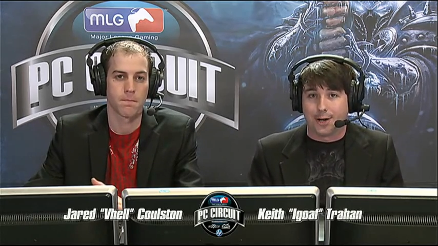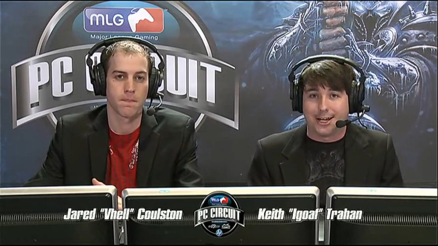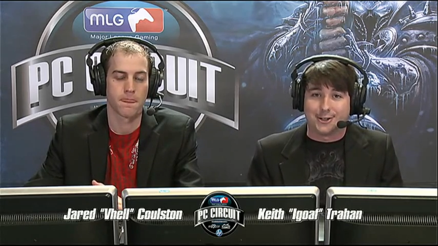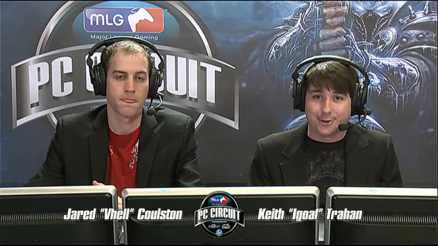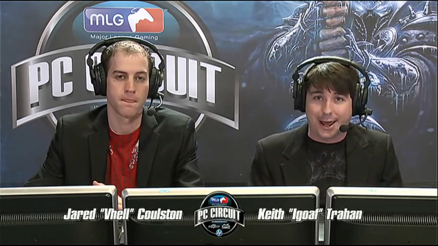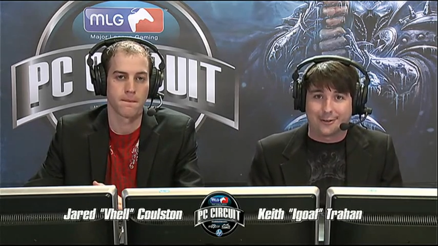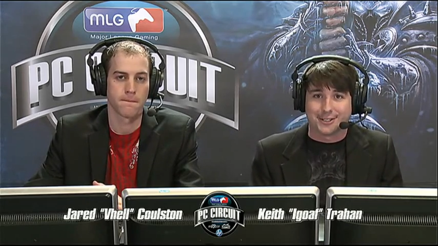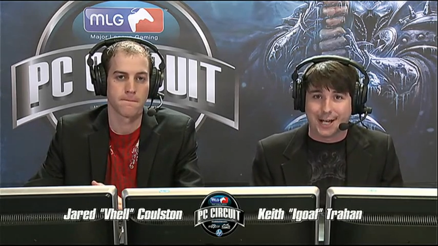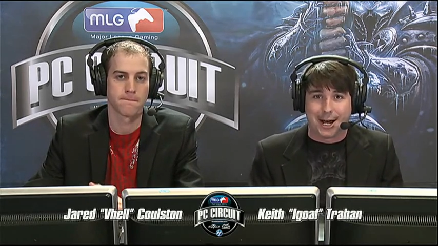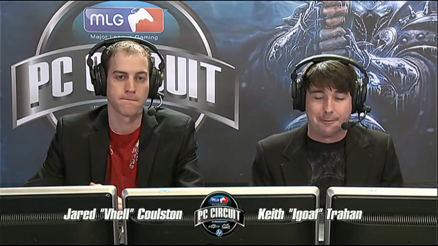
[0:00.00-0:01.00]
Speaker 1: a draft
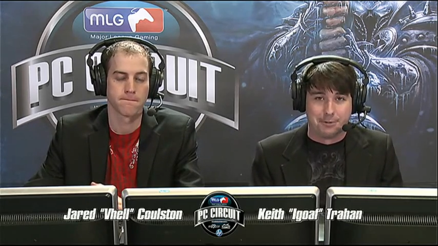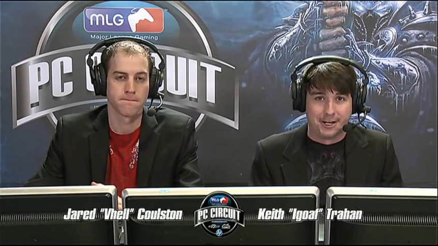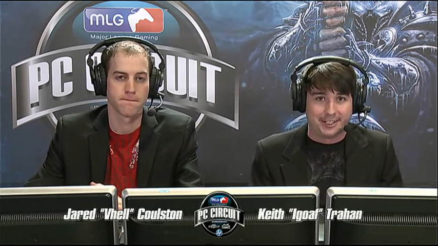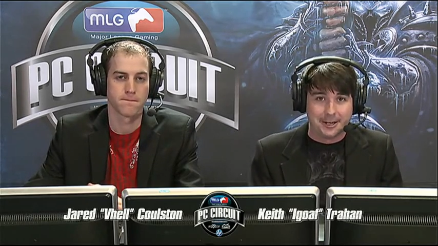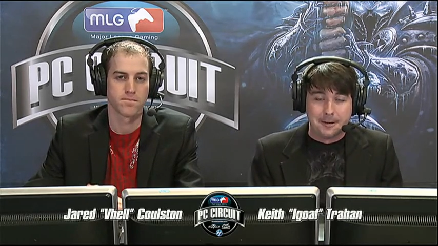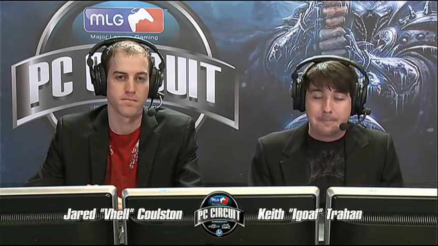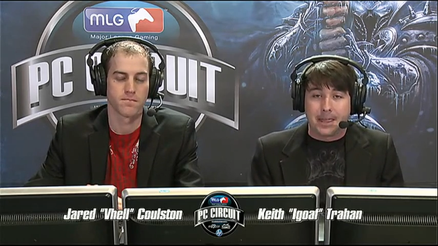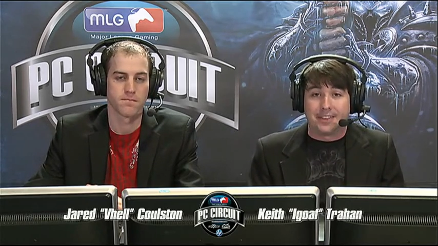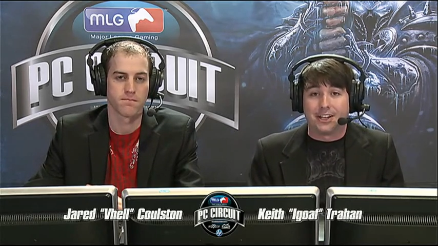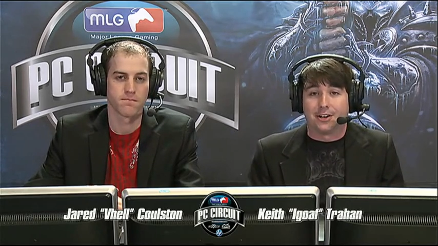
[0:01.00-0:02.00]
style pick
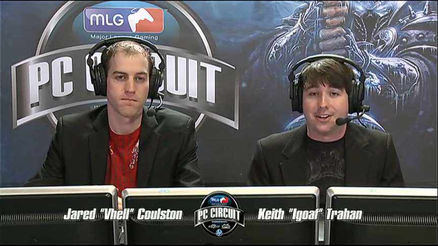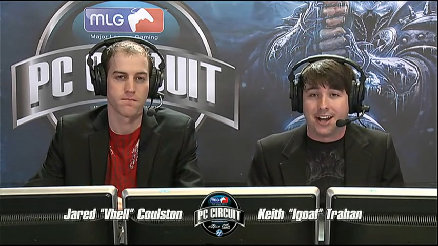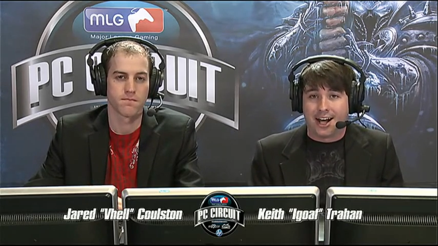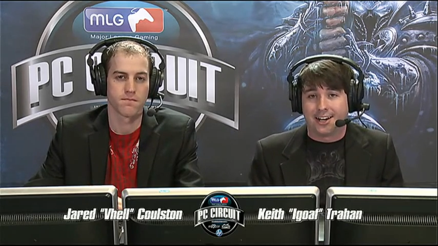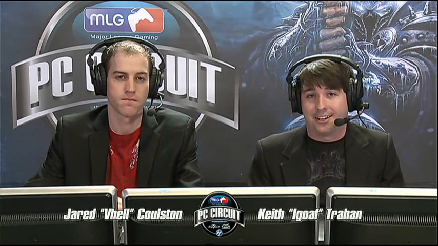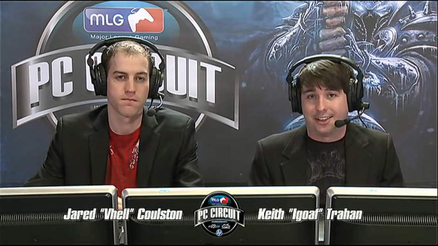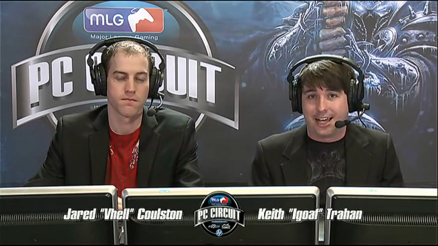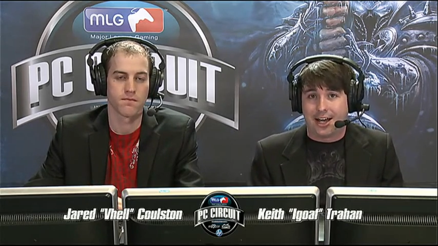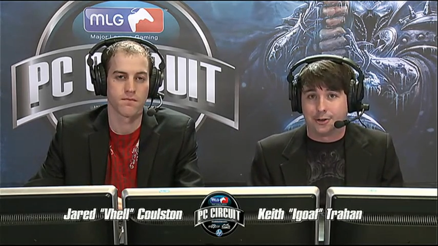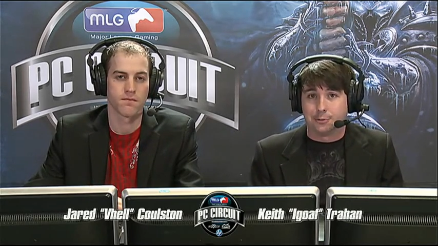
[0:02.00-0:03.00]
and they are not
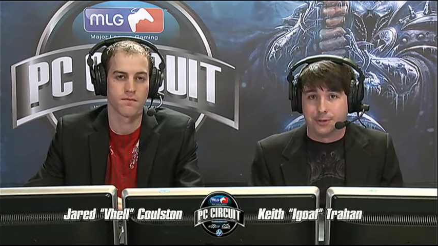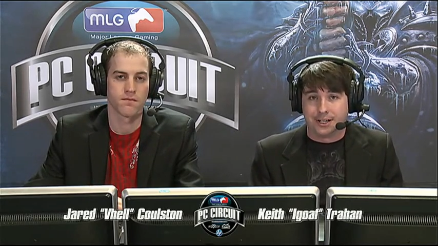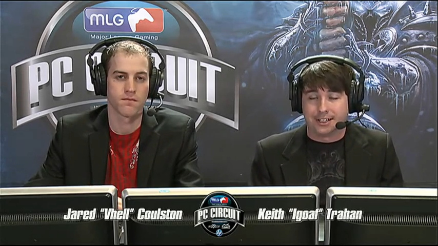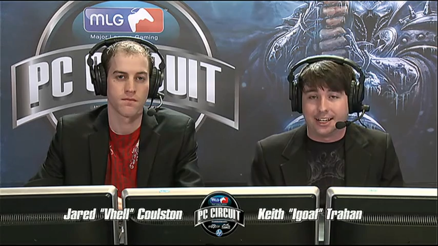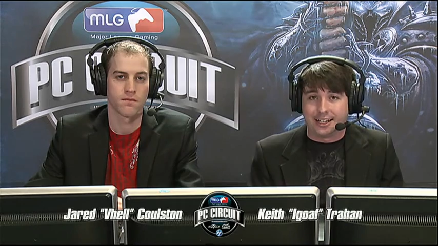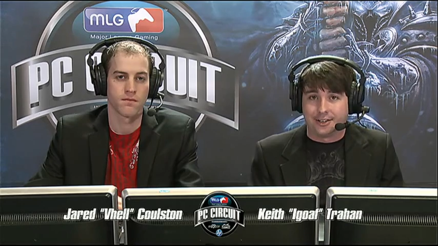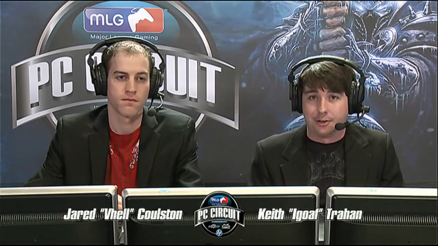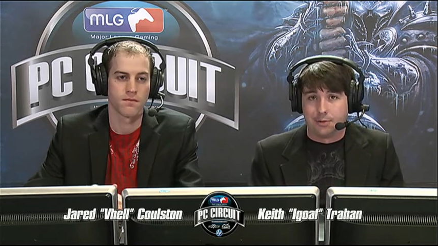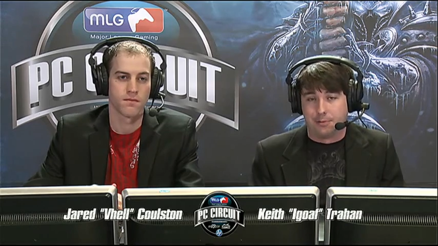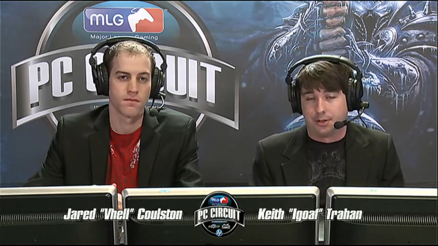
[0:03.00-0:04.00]
allowed to pick any of
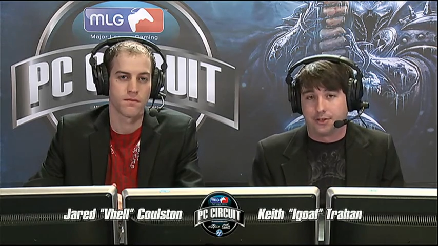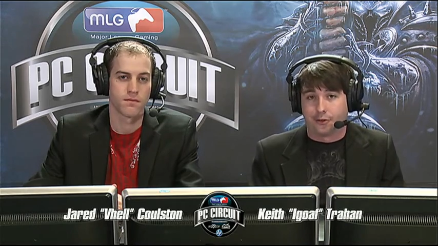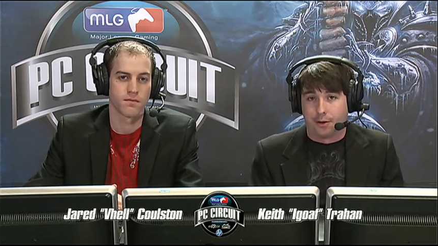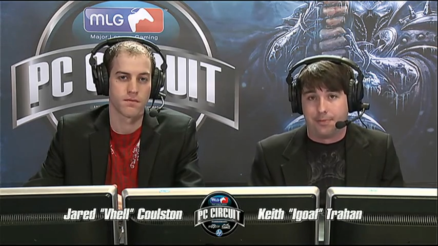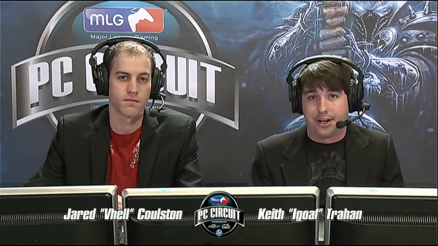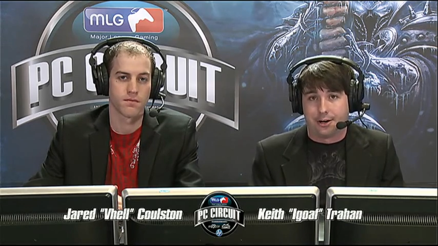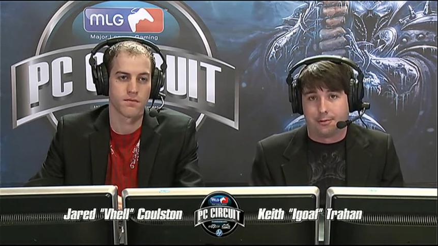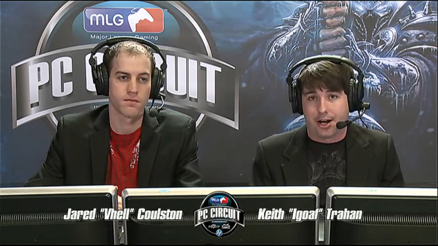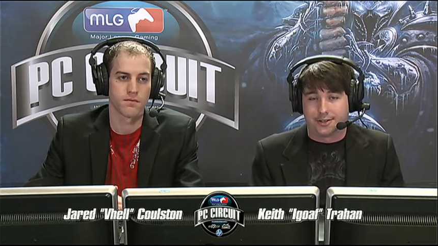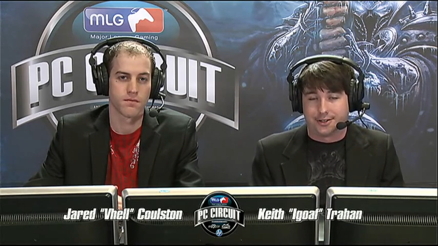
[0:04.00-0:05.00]
the members from their
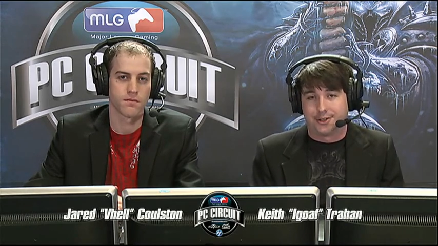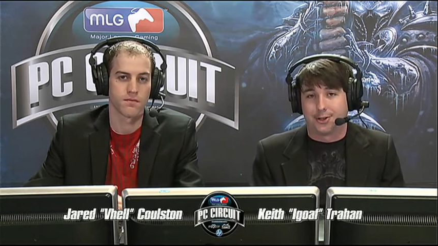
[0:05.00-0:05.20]
roster.